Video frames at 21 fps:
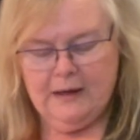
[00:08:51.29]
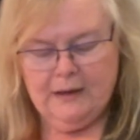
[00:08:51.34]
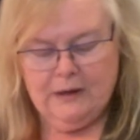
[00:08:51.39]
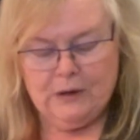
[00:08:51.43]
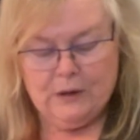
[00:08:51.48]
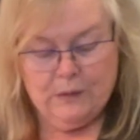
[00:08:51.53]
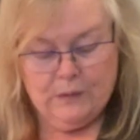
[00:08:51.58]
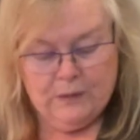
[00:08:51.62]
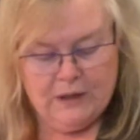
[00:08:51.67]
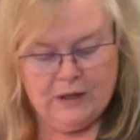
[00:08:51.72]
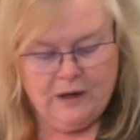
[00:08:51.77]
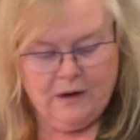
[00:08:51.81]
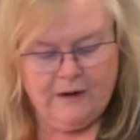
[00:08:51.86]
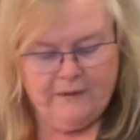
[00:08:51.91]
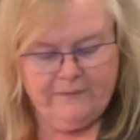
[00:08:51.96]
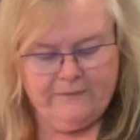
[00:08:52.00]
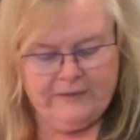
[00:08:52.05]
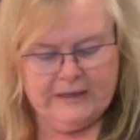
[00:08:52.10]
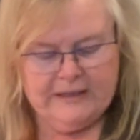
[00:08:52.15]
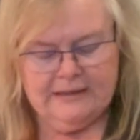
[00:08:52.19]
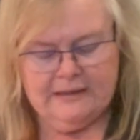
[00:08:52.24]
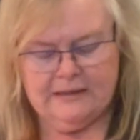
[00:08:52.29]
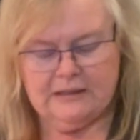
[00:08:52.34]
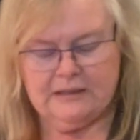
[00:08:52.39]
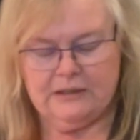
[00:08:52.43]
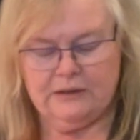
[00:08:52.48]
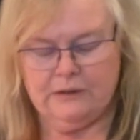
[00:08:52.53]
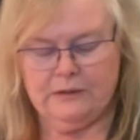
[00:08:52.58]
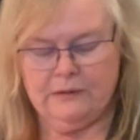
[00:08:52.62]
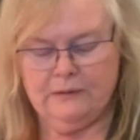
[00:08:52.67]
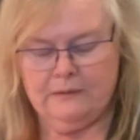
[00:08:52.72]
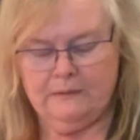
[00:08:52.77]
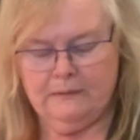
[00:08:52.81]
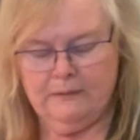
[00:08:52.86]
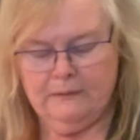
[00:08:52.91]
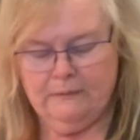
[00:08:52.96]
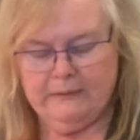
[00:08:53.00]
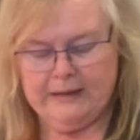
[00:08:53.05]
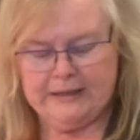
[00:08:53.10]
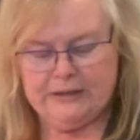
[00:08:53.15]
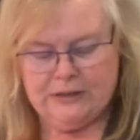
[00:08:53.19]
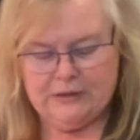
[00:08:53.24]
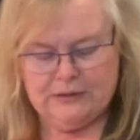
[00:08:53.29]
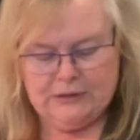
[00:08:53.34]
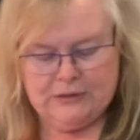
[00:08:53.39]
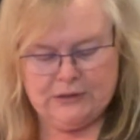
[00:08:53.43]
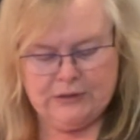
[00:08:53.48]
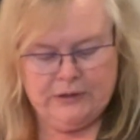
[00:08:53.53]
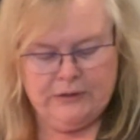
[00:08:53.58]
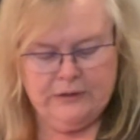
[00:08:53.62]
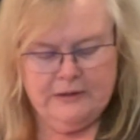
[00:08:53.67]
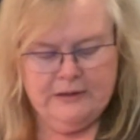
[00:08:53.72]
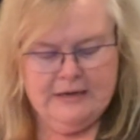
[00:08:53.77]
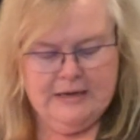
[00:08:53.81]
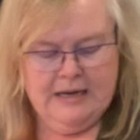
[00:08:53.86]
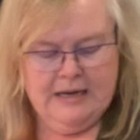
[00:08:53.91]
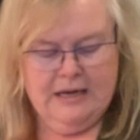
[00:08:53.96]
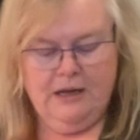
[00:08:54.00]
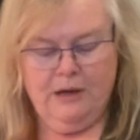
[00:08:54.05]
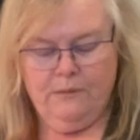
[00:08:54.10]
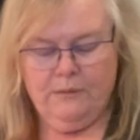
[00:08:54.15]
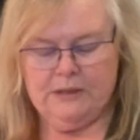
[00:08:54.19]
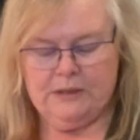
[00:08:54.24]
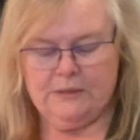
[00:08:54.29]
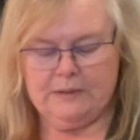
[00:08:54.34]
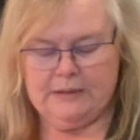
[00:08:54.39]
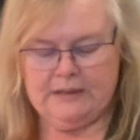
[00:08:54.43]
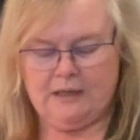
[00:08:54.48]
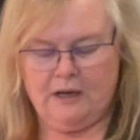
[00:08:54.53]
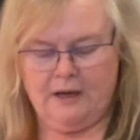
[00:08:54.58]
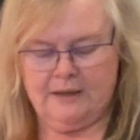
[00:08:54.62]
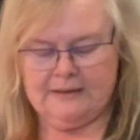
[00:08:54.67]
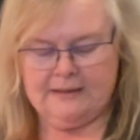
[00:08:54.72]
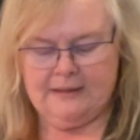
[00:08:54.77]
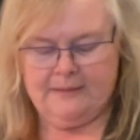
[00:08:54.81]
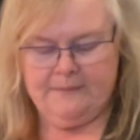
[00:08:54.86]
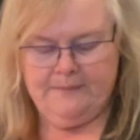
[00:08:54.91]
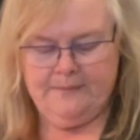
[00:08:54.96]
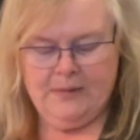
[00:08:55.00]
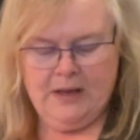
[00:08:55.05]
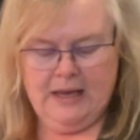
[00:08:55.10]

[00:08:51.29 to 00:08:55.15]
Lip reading: go to conference to register, which was awesome.